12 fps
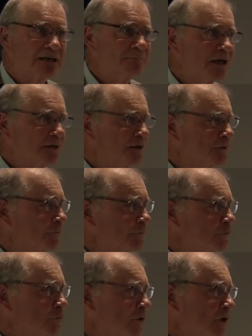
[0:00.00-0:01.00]
And I'm not going to go
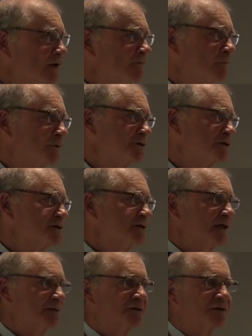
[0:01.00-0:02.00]
through all of them, but just
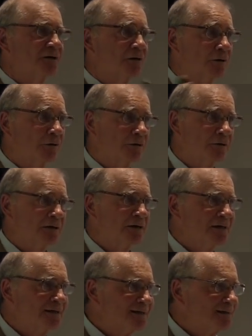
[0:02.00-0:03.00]
take the car
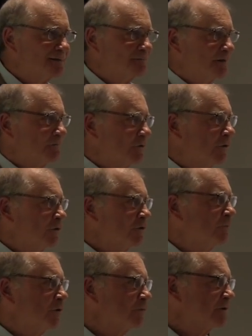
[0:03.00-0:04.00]

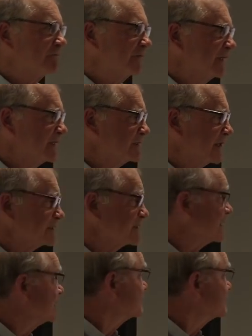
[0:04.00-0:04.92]
automotive thing as an